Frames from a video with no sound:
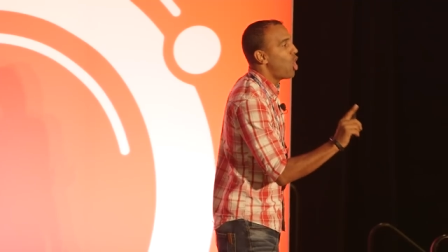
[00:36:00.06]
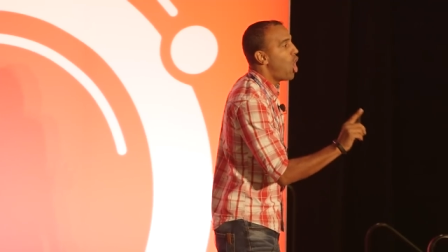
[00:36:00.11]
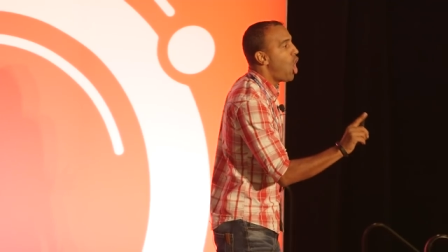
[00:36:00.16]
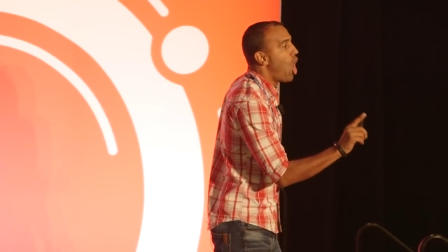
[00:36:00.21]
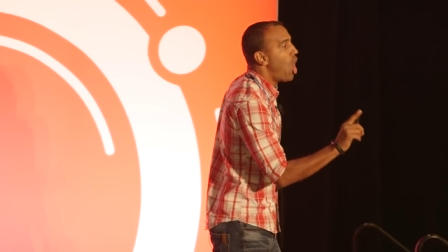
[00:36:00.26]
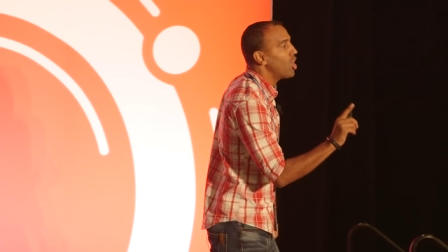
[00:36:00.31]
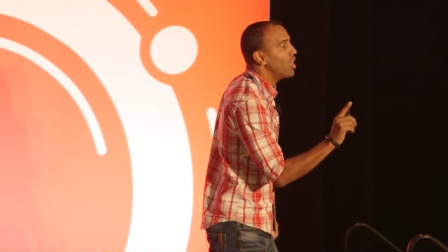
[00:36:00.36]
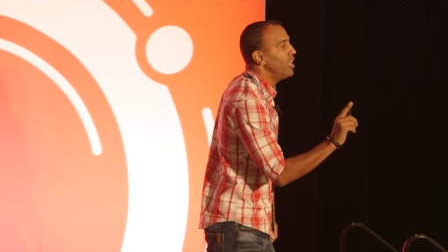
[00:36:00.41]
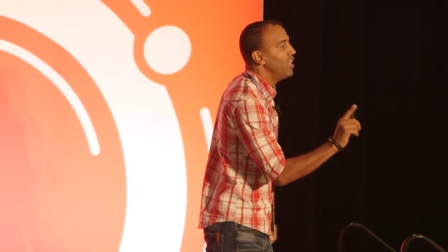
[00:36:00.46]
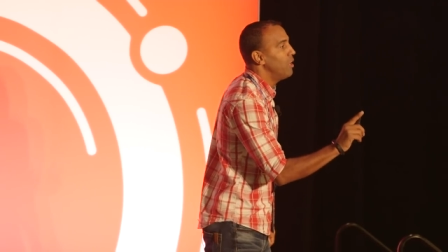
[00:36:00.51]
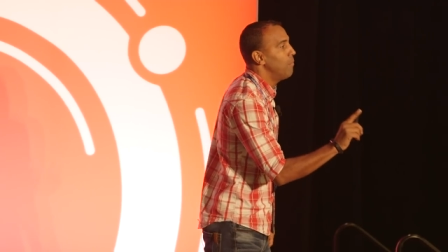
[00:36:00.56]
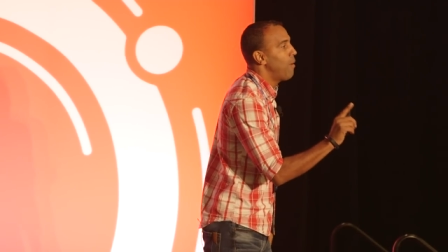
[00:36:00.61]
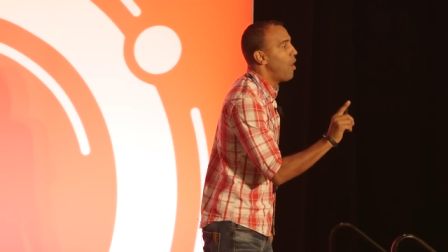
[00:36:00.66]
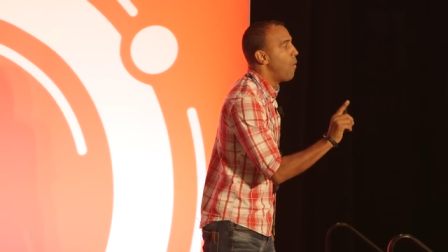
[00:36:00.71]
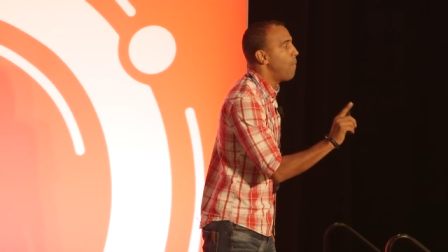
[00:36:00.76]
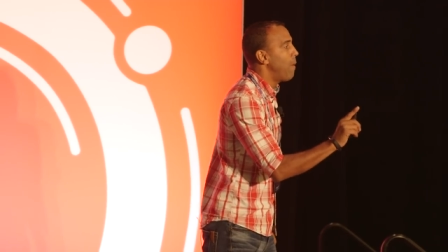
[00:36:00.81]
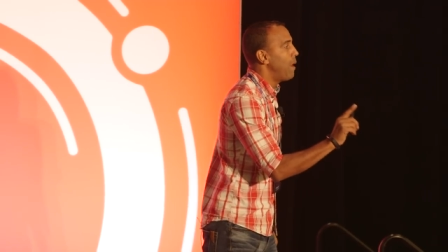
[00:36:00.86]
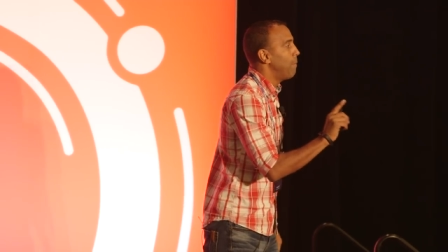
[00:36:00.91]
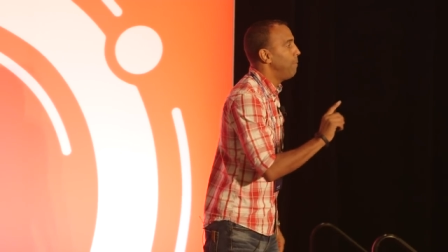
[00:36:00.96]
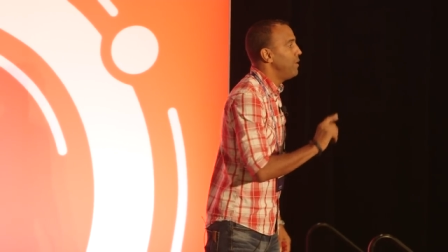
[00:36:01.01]
talking
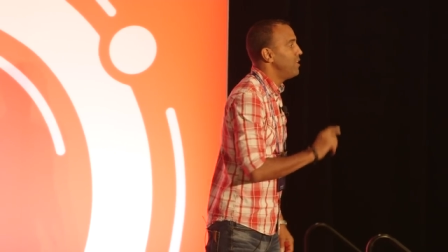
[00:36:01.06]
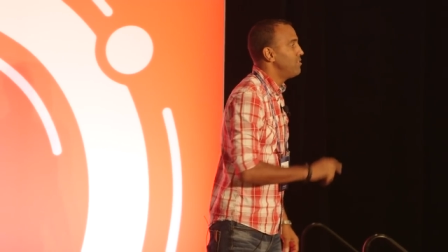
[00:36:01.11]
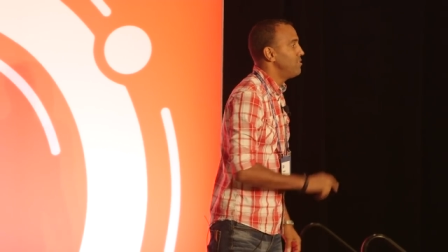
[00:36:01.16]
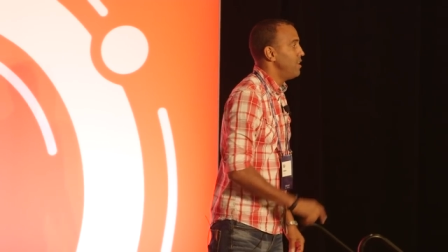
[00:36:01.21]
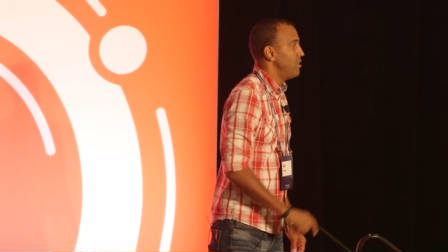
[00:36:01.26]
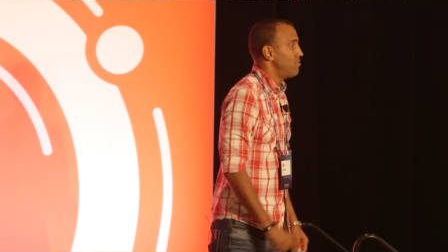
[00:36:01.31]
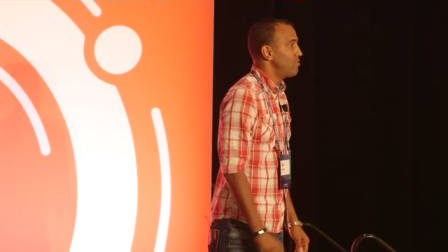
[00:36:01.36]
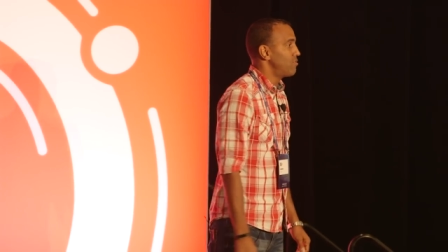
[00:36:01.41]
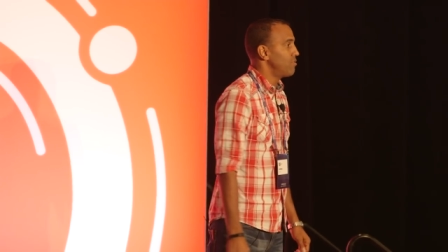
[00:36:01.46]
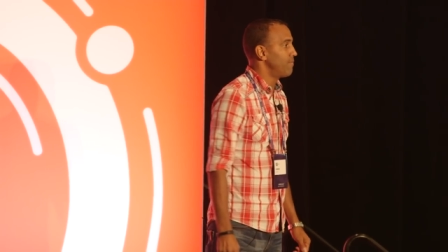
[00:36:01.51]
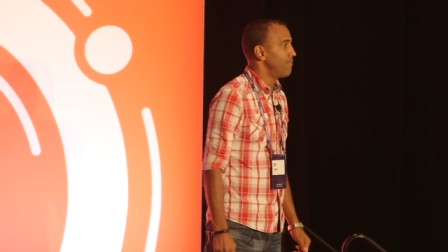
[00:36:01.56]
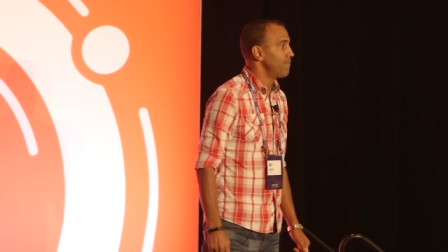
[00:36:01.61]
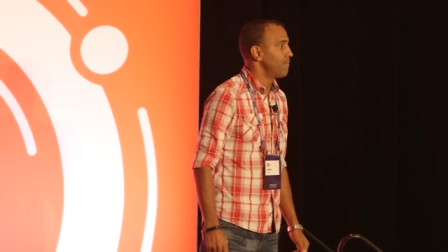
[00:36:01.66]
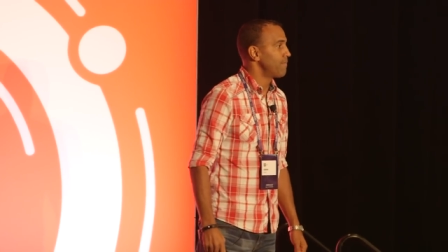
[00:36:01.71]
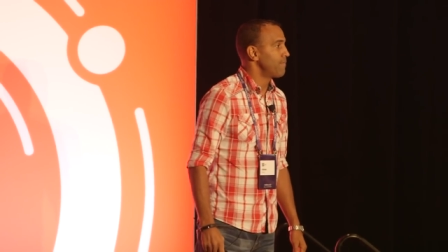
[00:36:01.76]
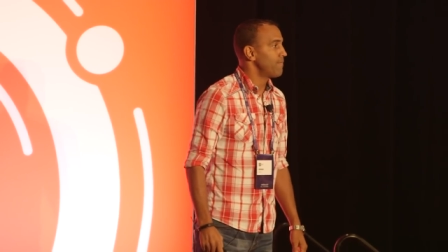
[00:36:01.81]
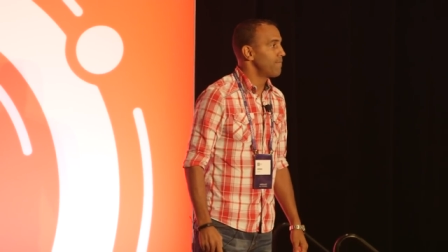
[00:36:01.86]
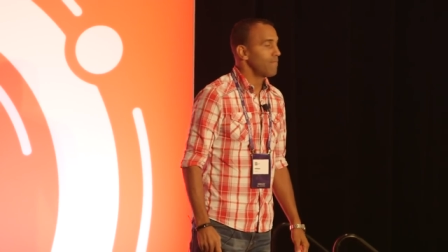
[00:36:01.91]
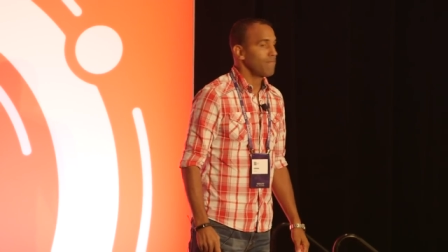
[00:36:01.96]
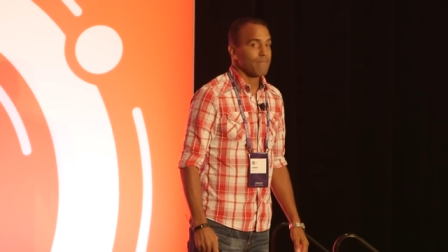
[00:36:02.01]
about my business?
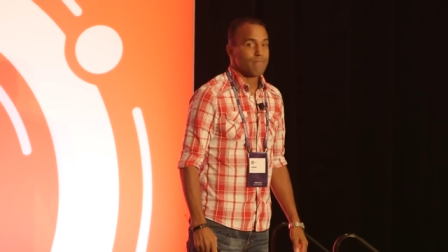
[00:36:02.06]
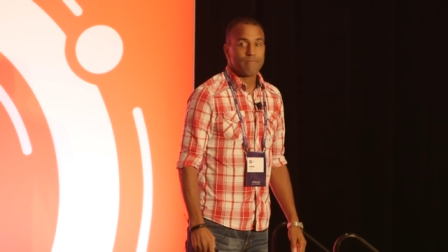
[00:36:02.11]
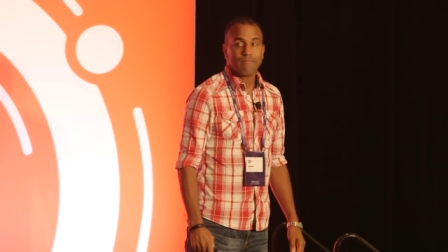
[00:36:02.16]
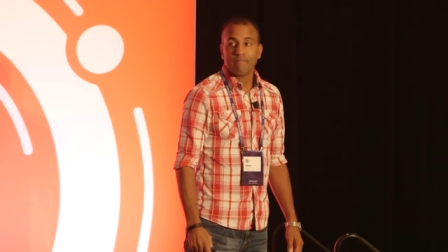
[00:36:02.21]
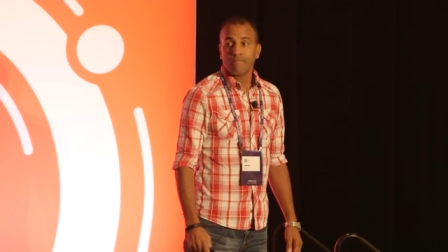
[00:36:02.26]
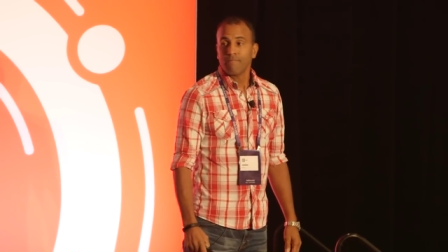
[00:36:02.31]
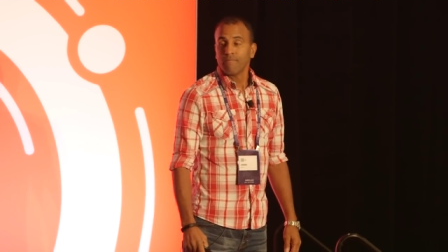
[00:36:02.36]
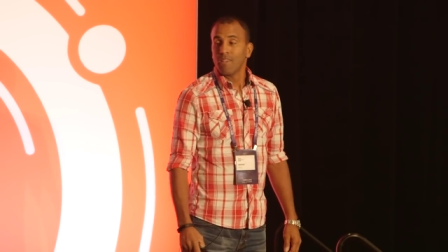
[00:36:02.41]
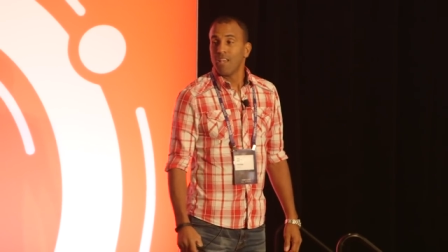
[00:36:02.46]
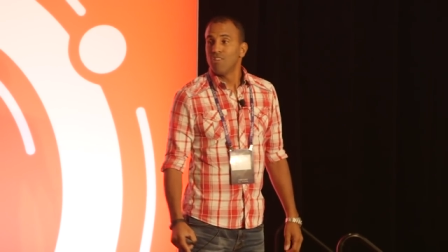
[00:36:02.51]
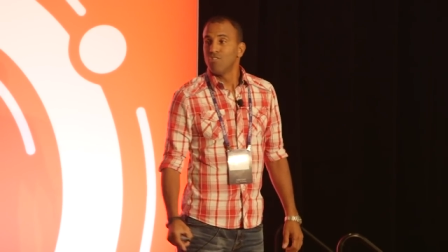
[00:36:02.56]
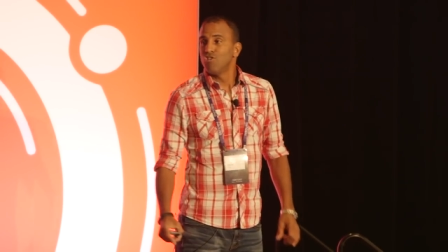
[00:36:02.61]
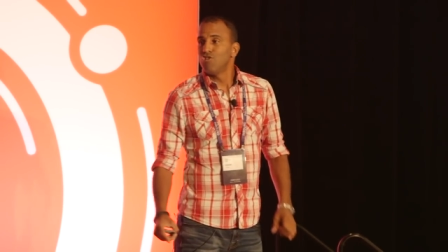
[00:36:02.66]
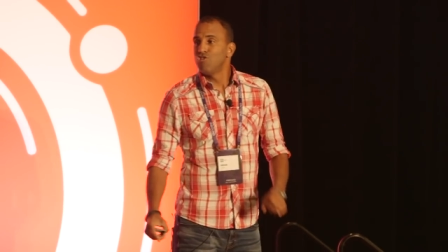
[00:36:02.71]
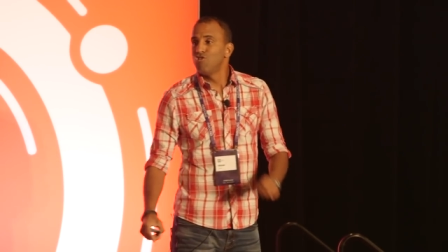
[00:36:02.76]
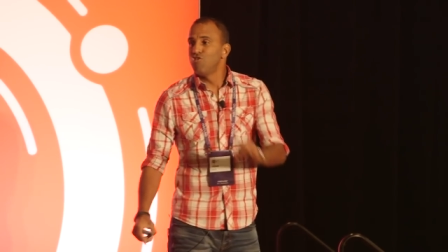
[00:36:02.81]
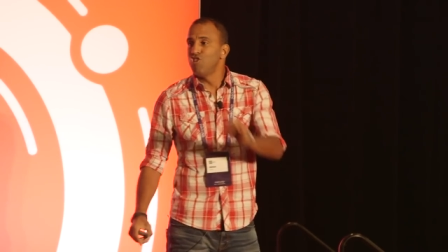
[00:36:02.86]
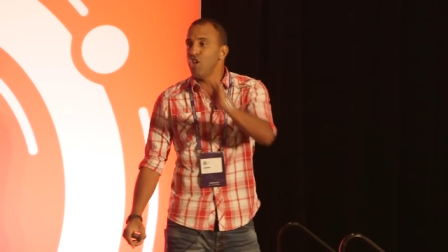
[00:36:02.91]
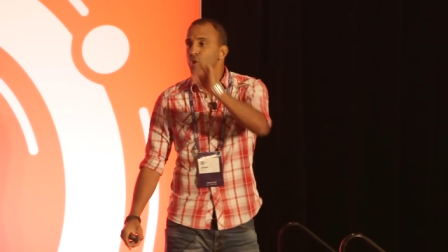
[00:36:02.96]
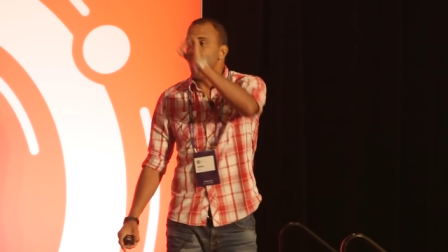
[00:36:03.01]

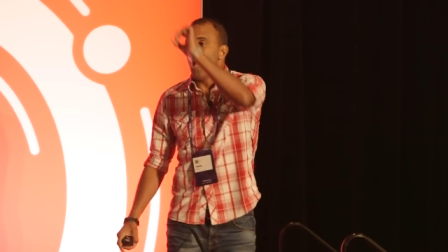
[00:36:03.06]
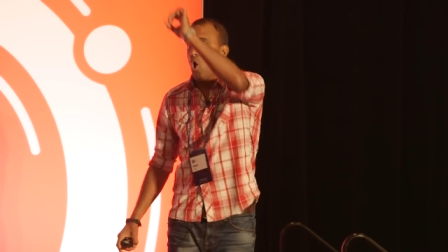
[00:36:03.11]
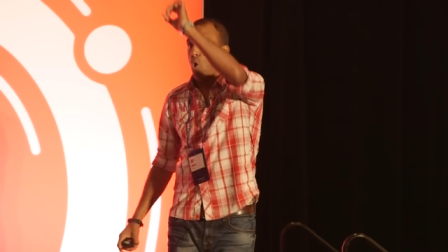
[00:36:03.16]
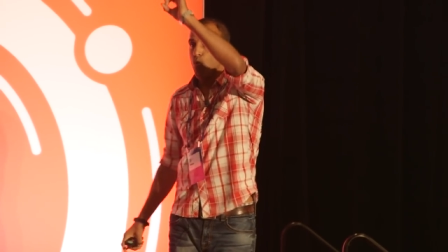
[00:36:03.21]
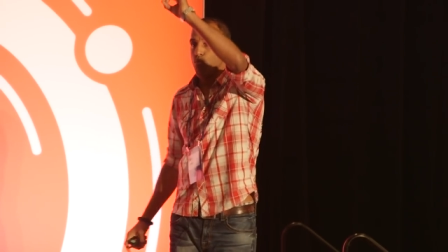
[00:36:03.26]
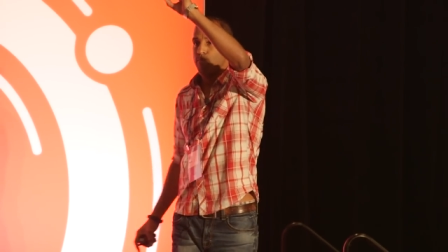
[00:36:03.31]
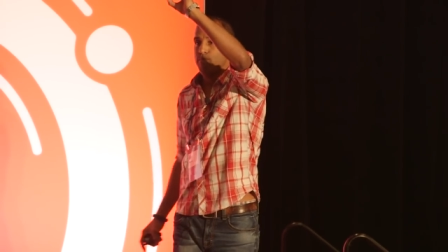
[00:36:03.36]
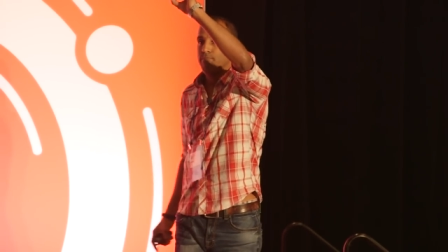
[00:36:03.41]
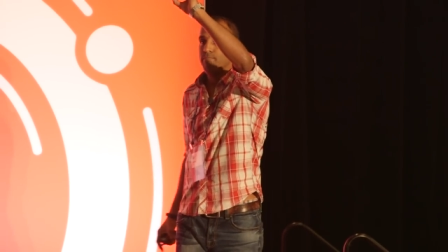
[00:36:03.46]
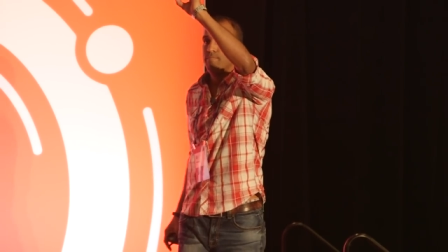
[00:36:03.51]
Zero.